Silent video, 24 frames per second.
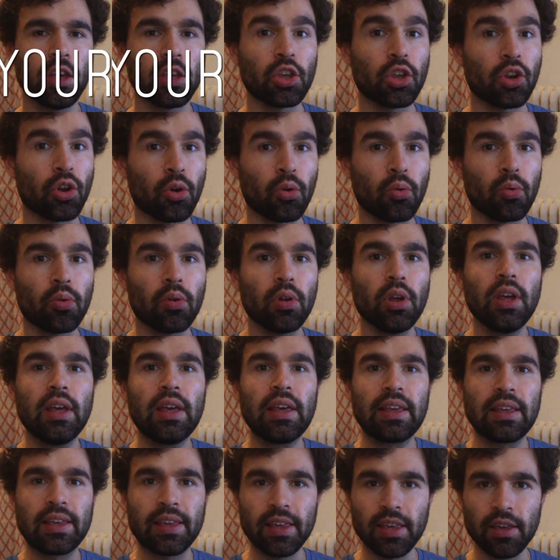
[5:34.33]
You know,
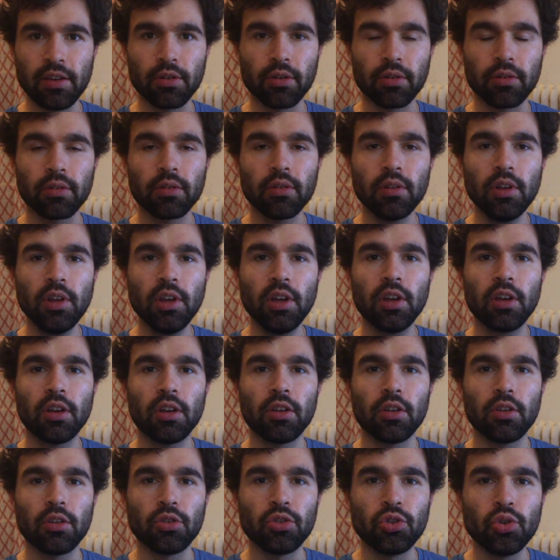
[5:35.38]
here,
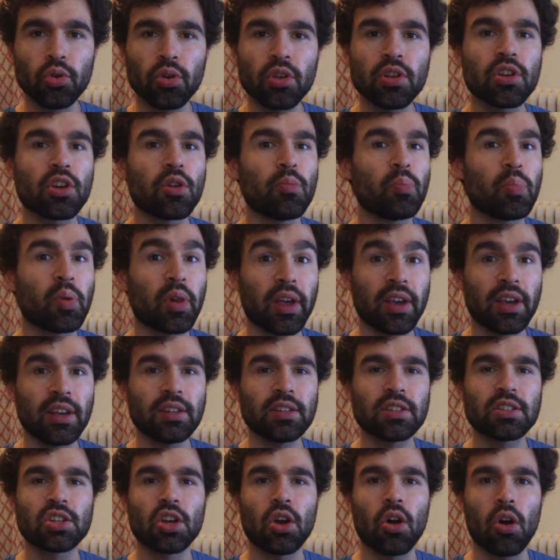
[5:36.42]
you can
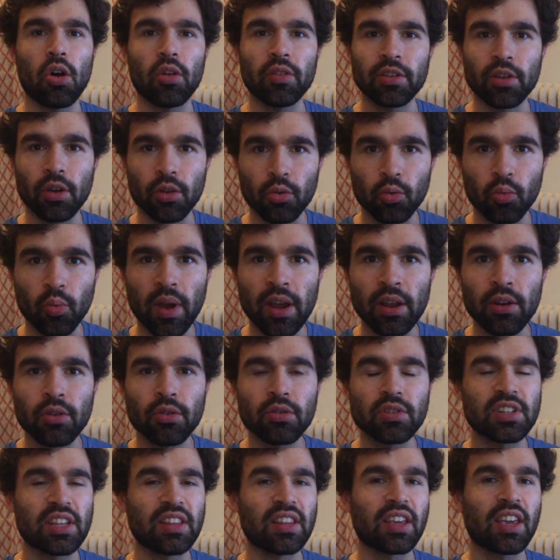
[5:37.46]
complain to all the other
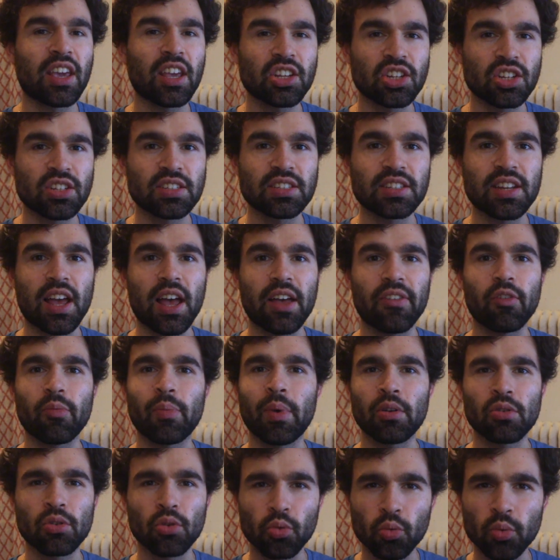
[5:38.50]
waiters and the kitchen staff
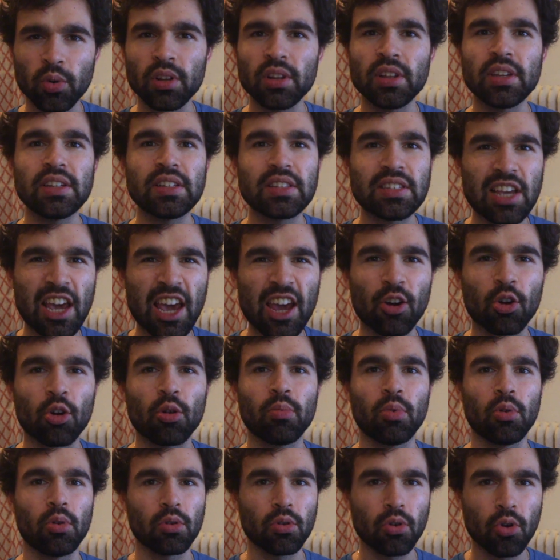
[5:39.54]
about your really
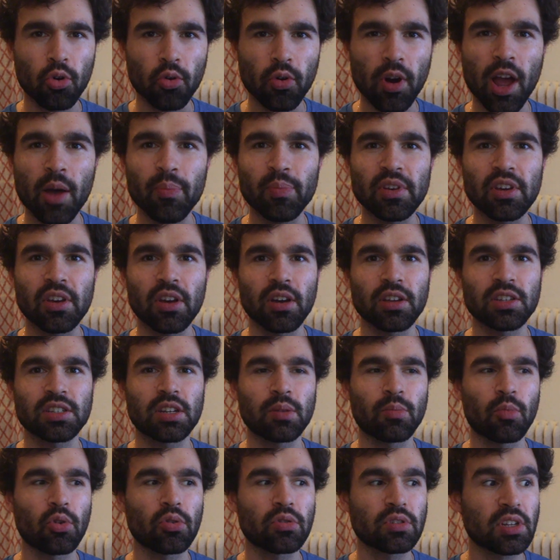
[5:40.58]
terrible, crappy
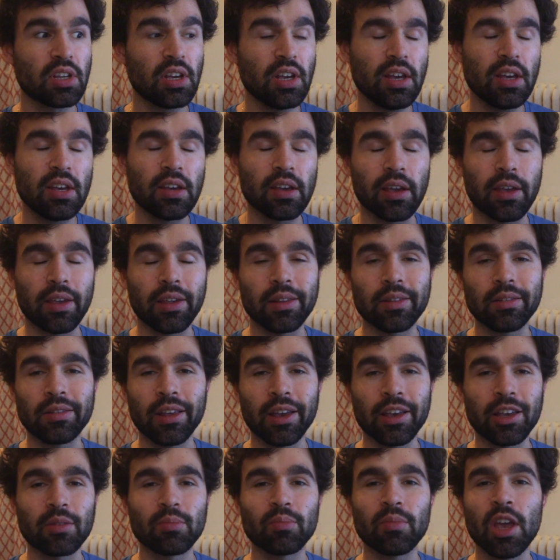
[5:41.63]
customers and
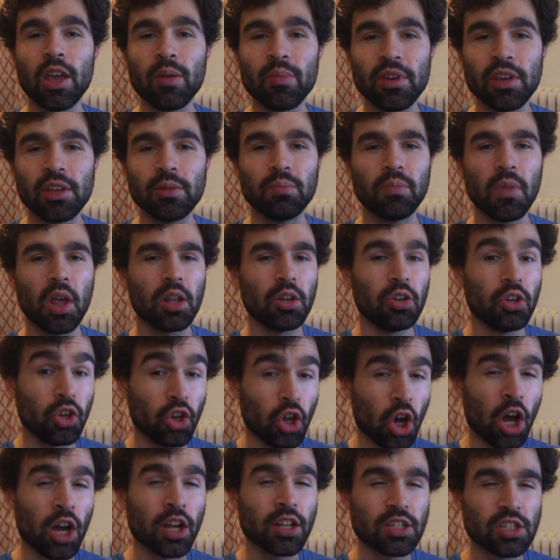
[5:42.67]
like maybe
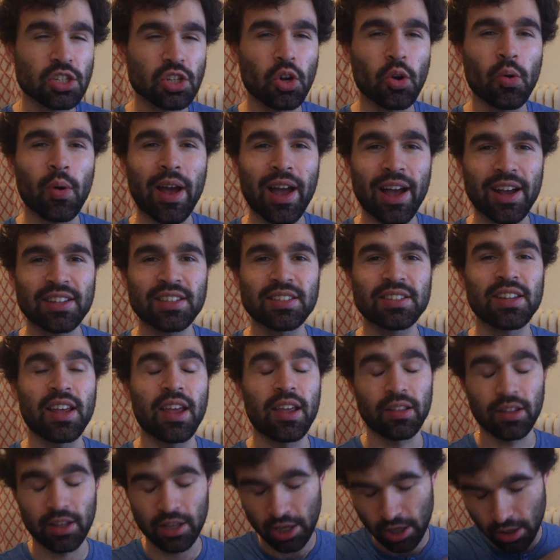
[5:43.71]
not so
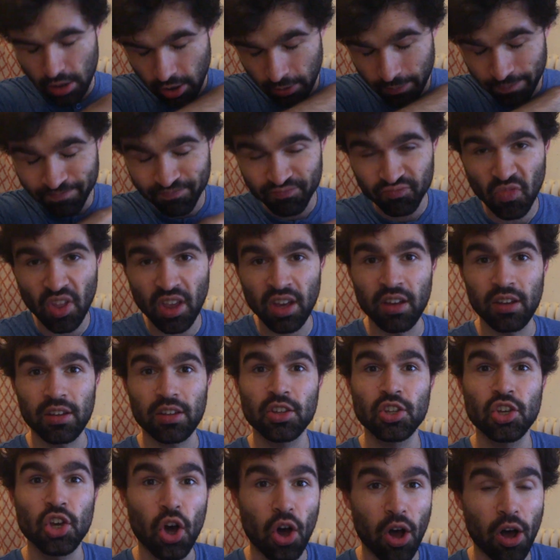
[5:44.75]
accidentally
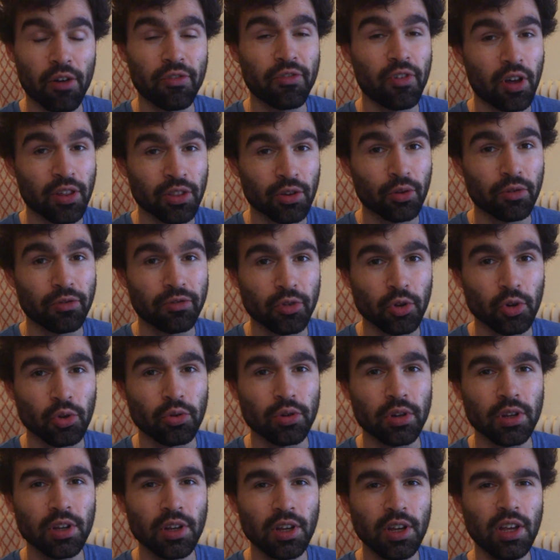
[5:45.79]
cough on their
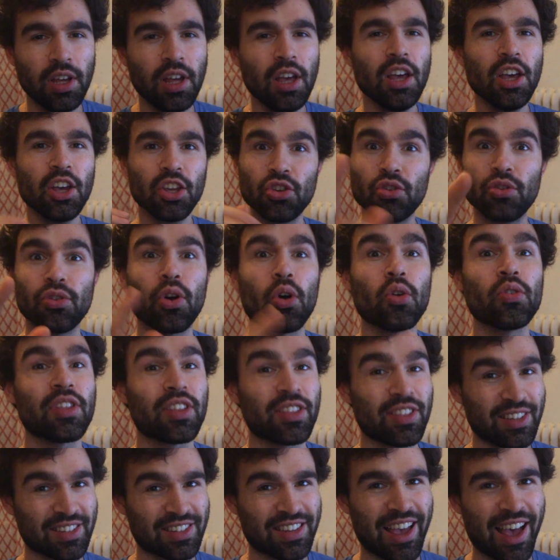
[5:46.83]
food. You know
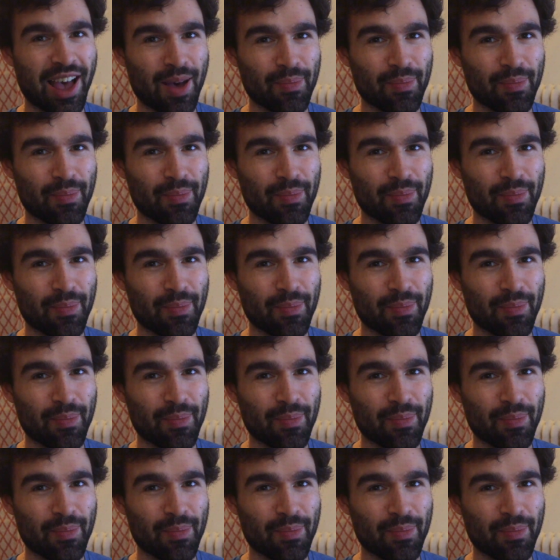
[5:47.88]
that this